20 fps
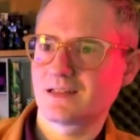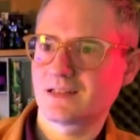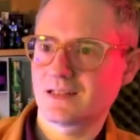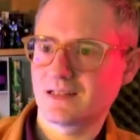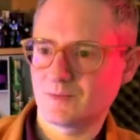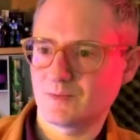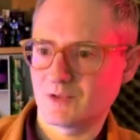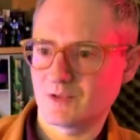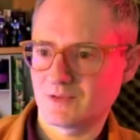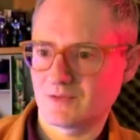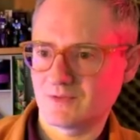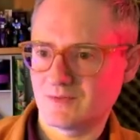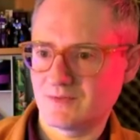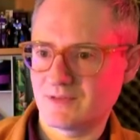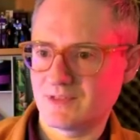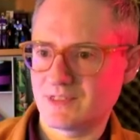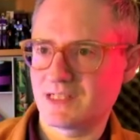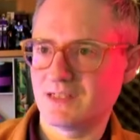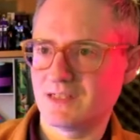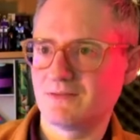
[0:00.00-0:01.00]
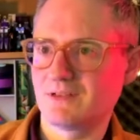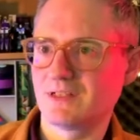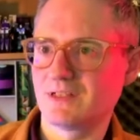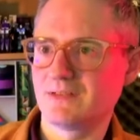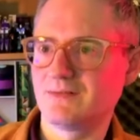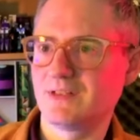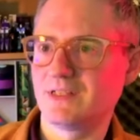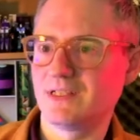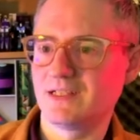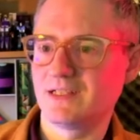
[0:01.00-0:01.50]
Come on, receive live
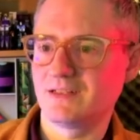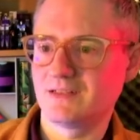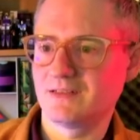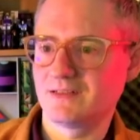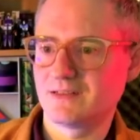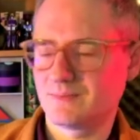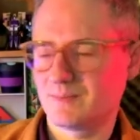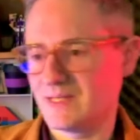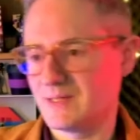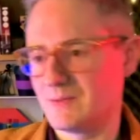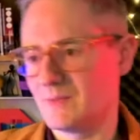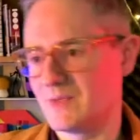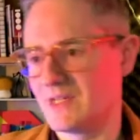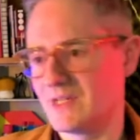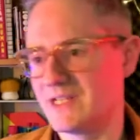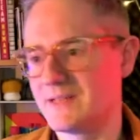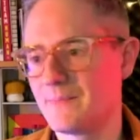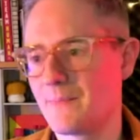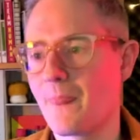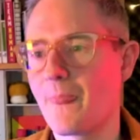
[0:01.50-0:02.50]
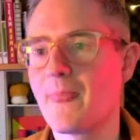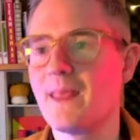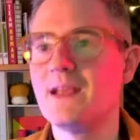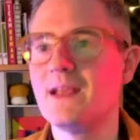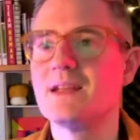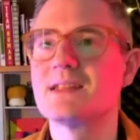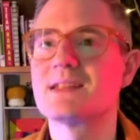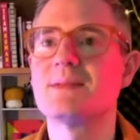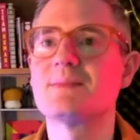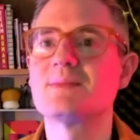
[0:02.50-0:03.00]
video. Being weird.
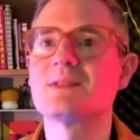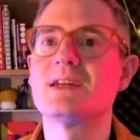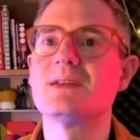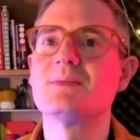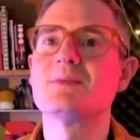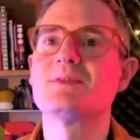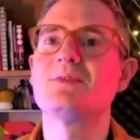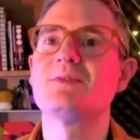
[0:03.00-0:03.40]
Sometimes